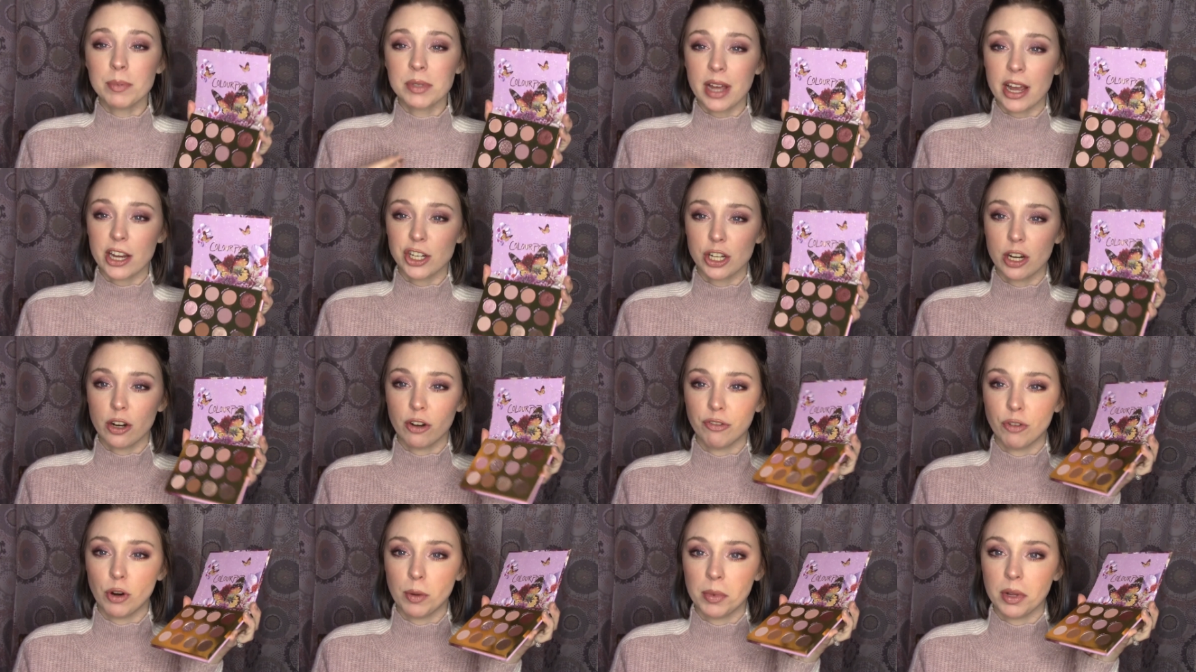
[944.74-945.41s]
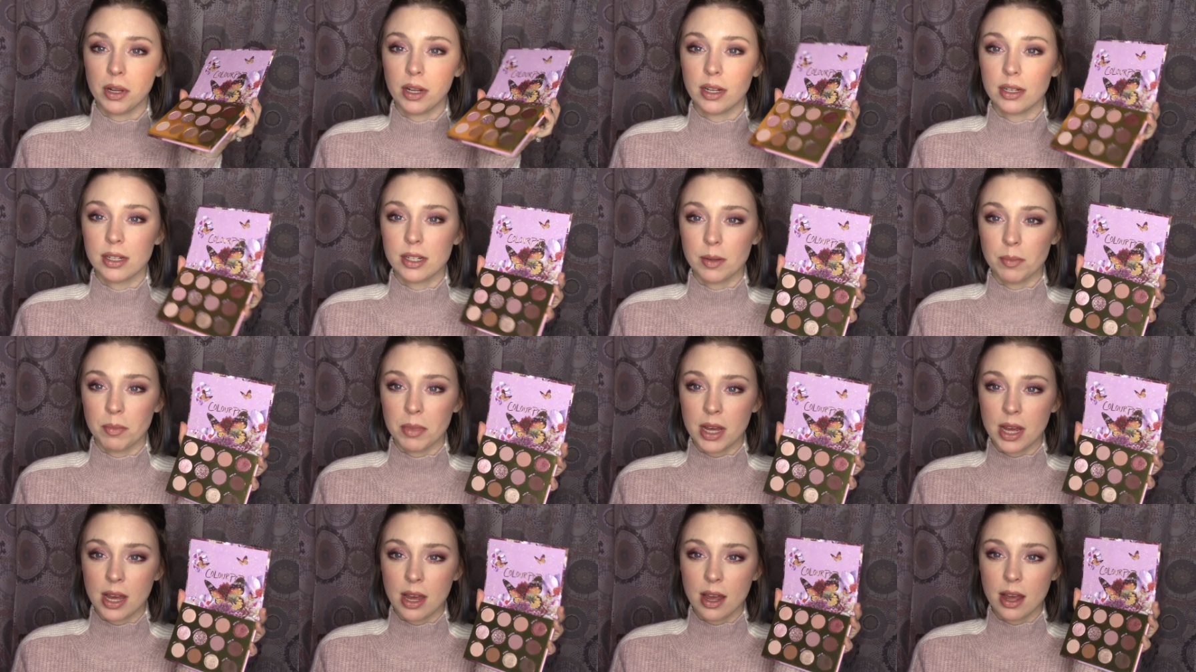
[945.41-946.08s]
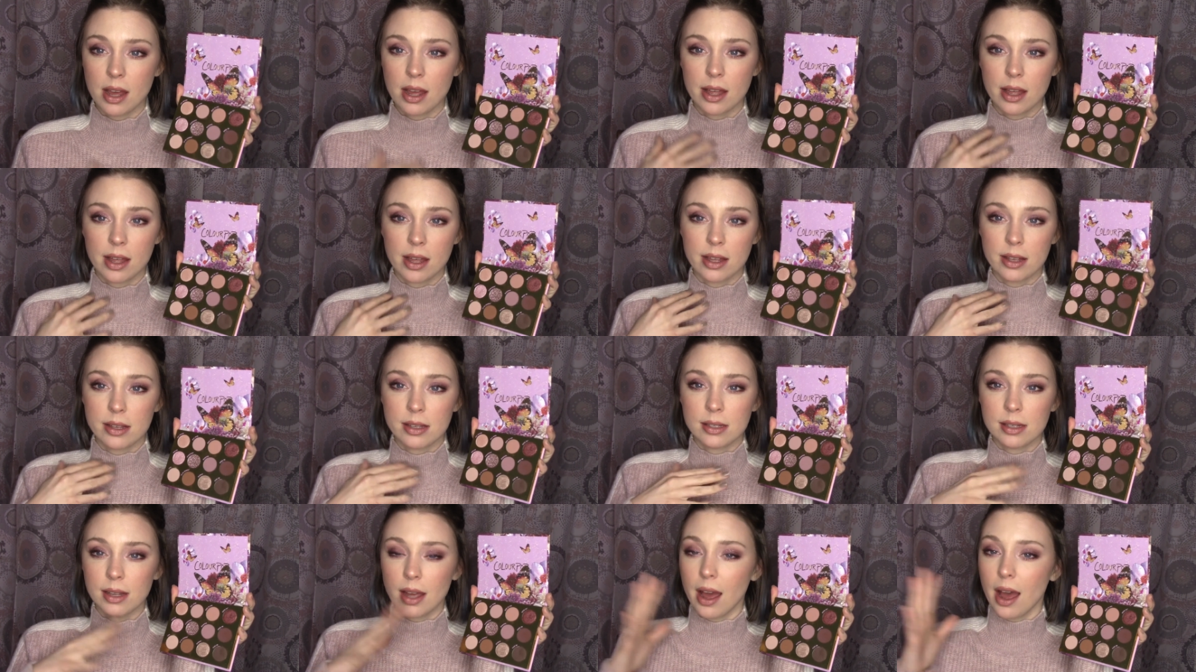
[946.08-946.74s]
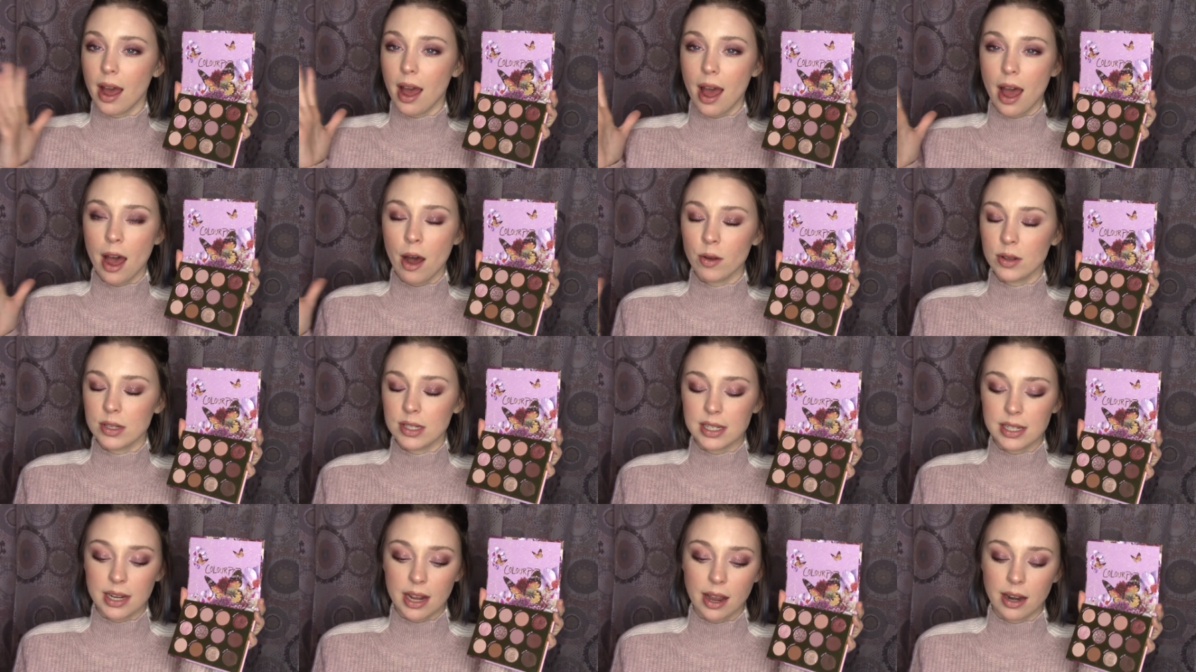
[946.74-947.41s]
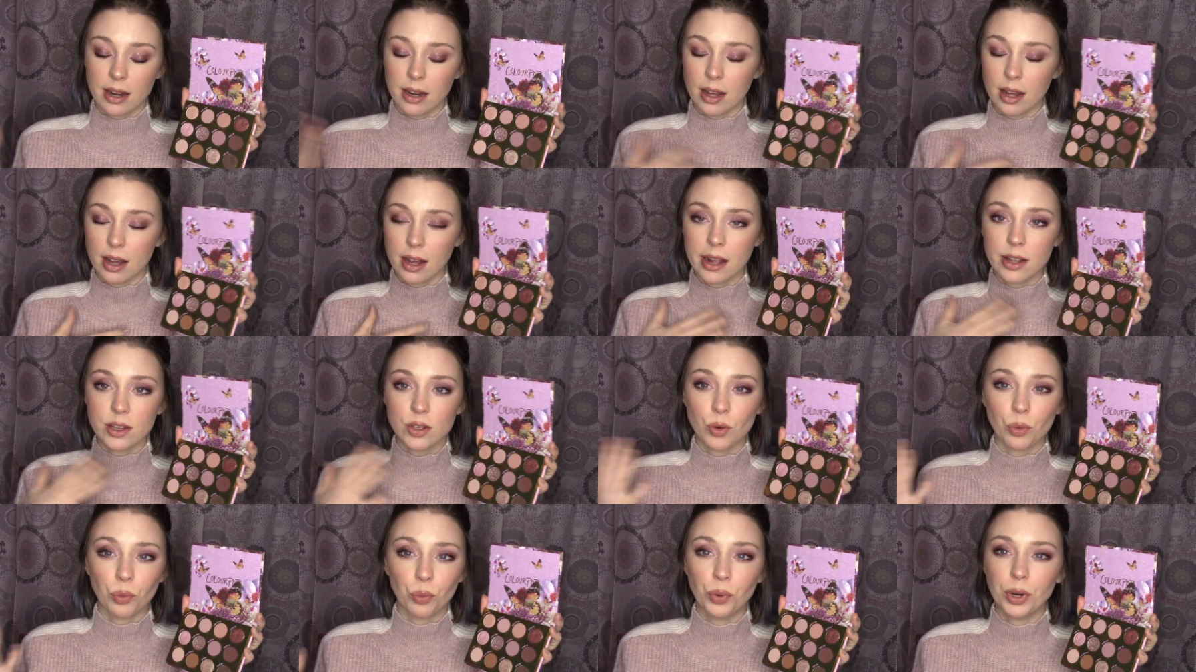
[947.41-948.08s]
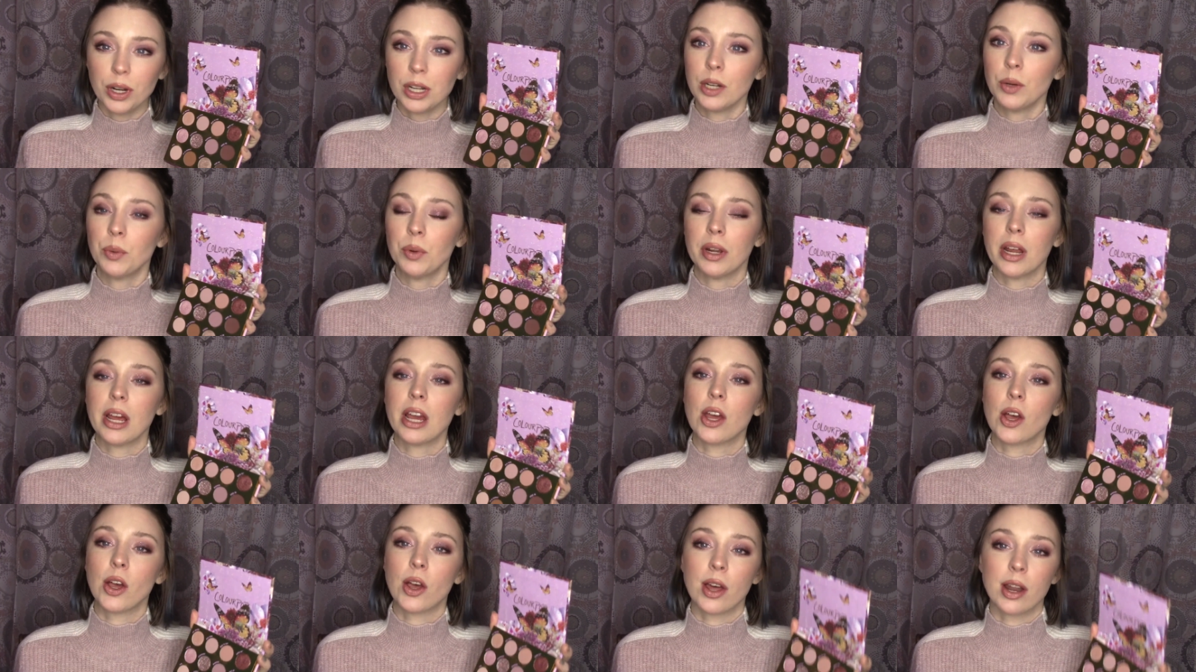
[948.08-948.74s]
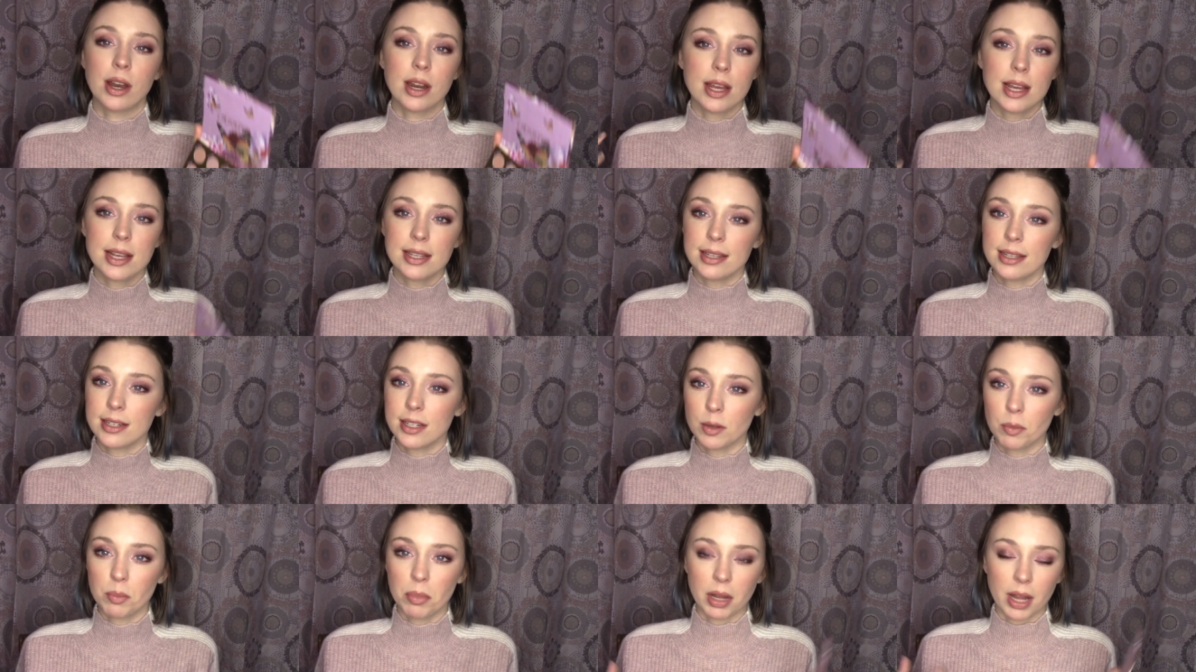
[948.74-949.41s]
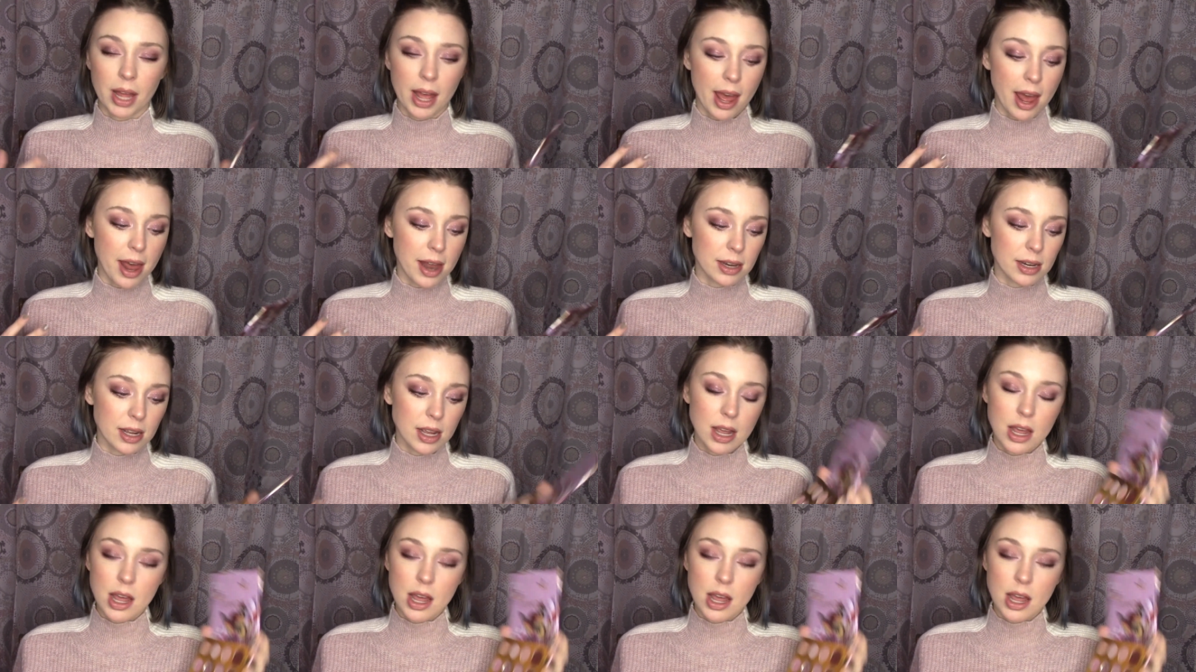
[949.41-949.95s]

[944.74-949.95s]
eyeshadow formula to me is outstanding. It's really, really good, easy to blend.